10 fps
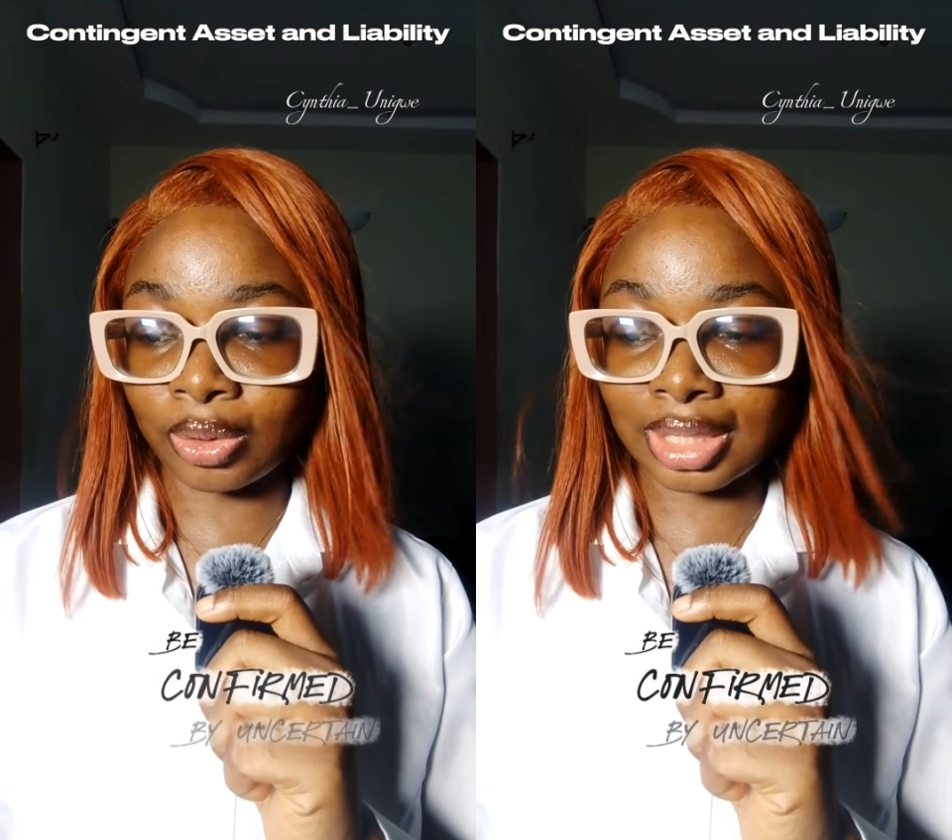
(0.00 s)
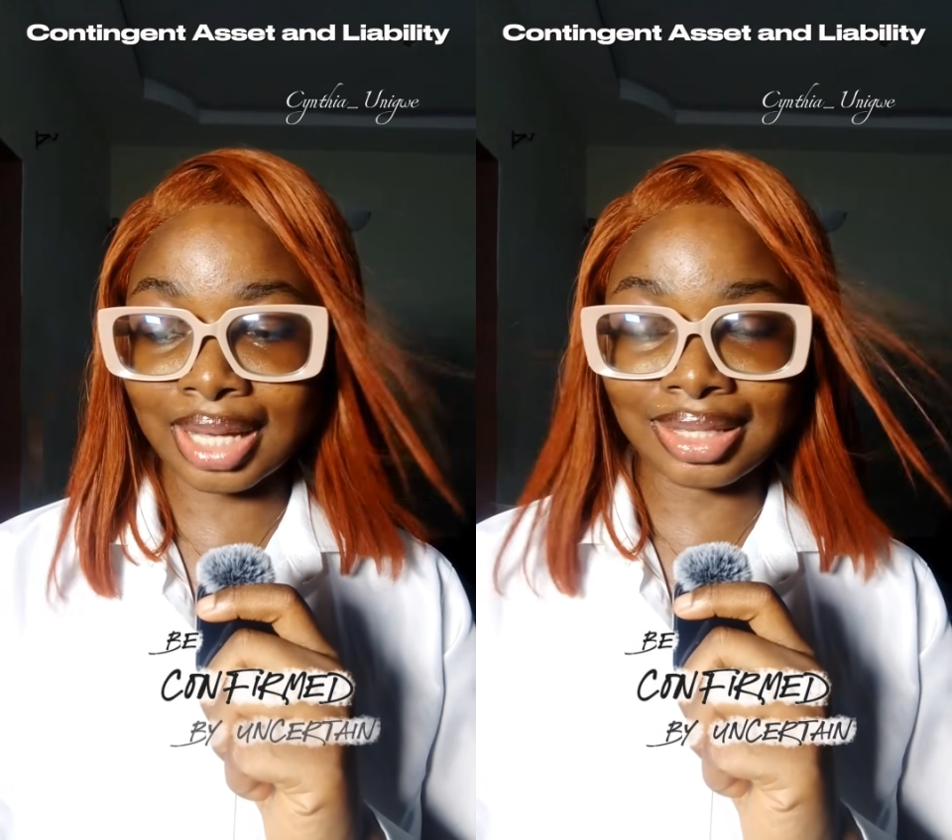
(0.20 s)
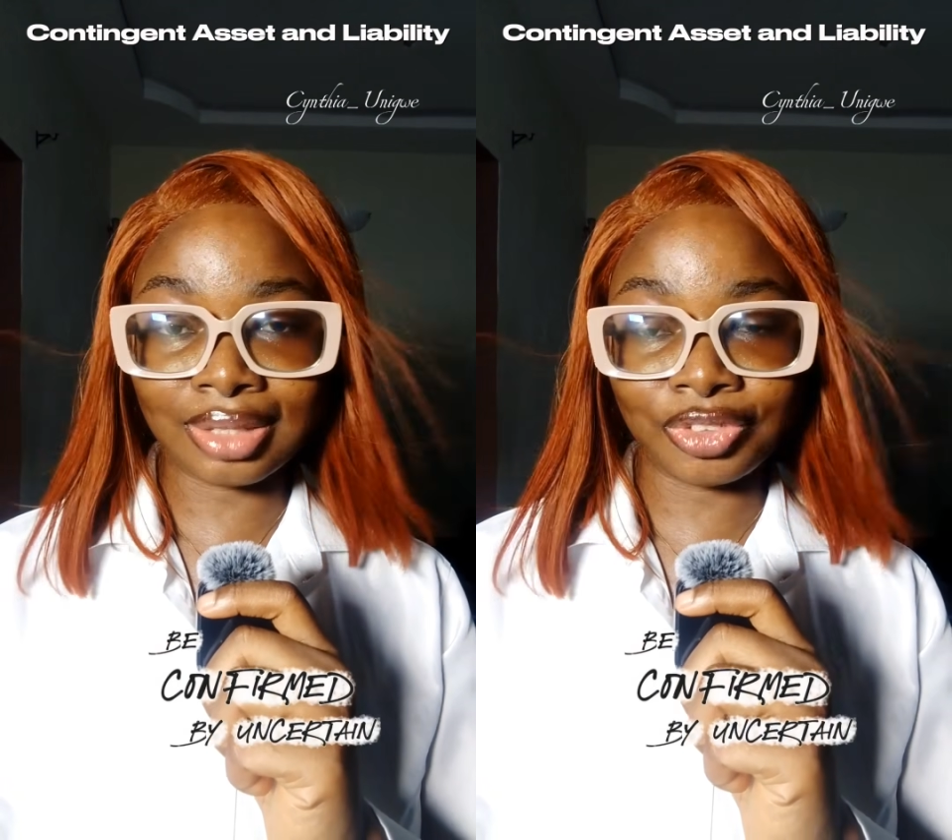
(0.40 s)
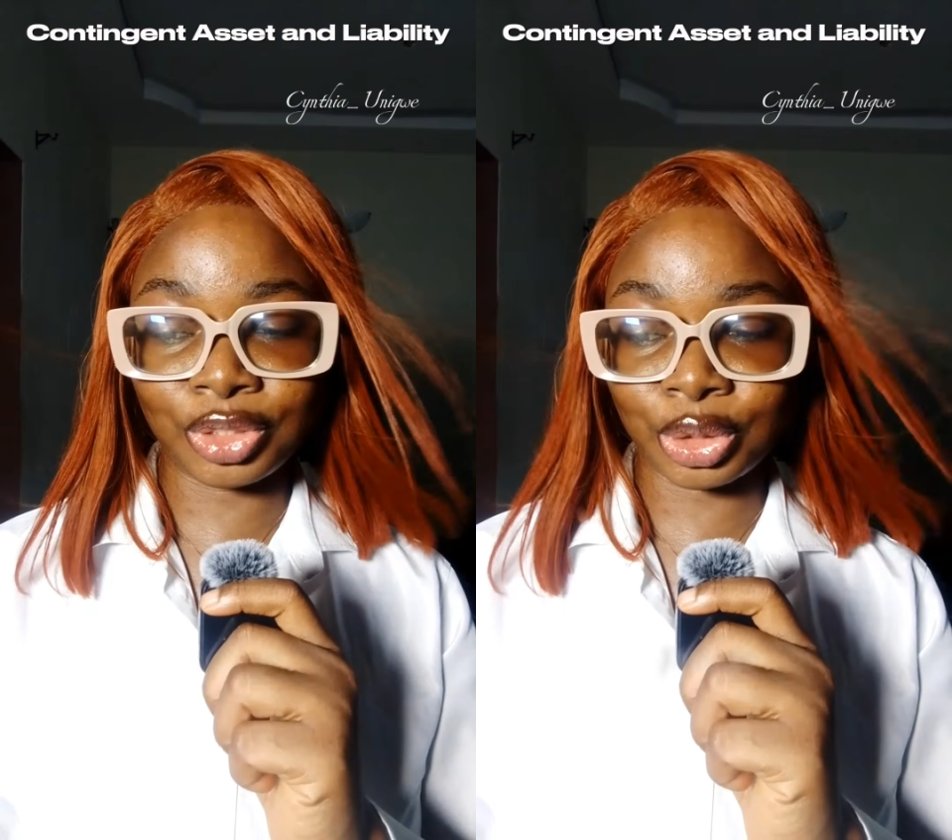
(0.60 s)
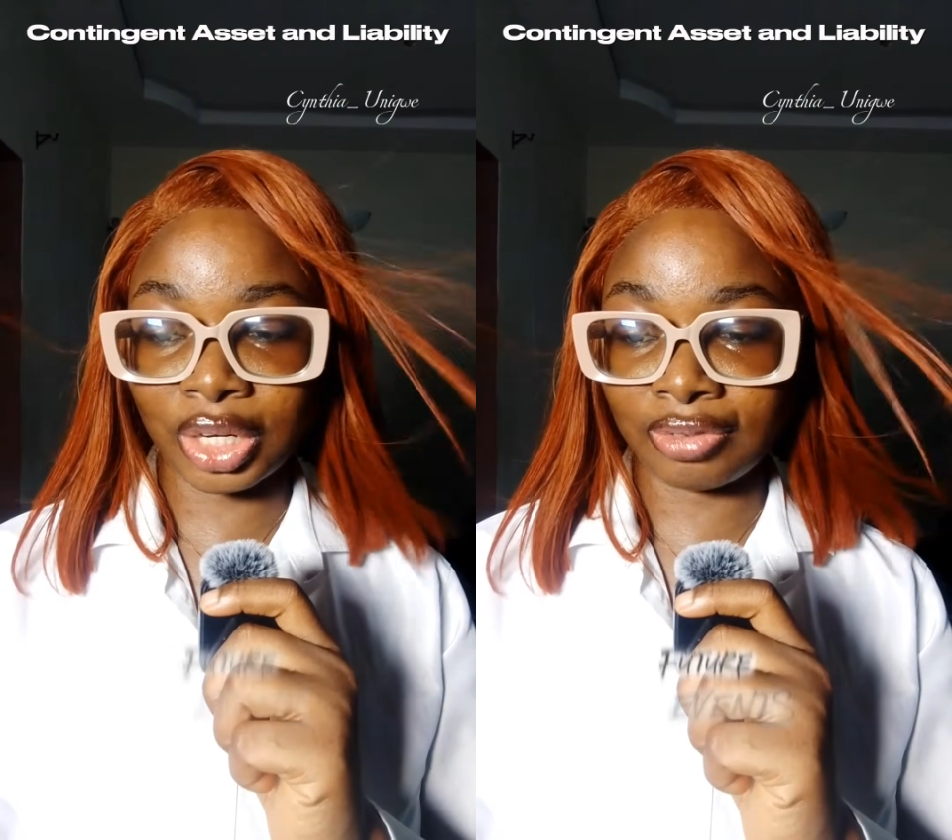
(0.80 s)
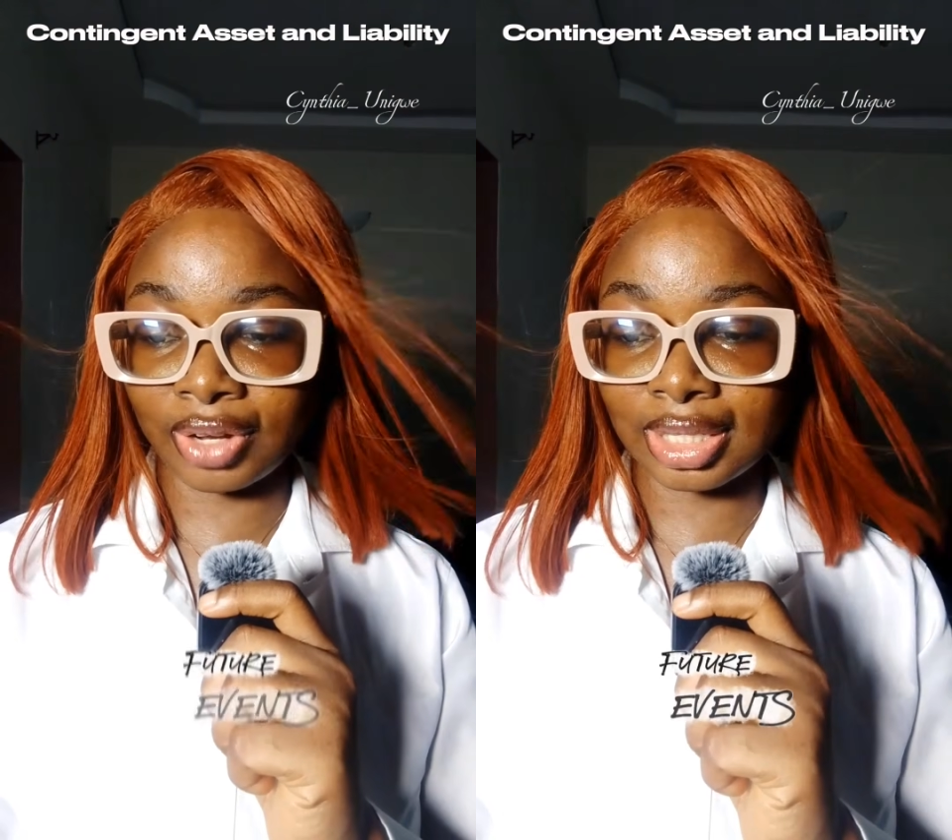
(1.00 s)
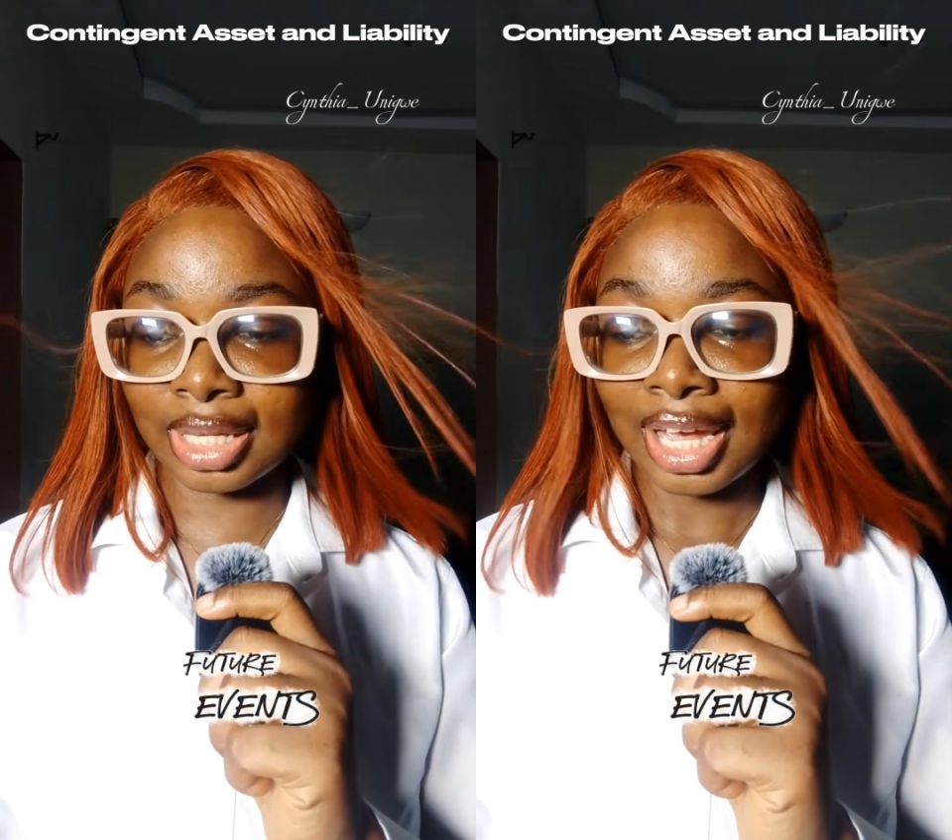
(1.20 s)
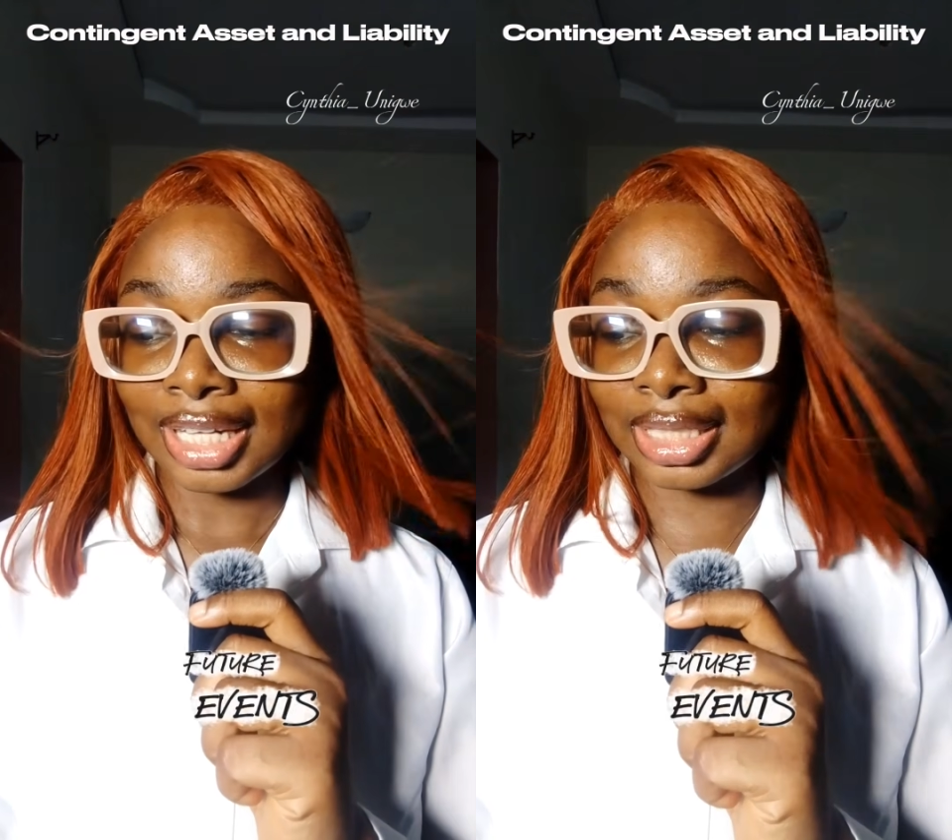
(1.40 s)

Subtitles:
uncertain future events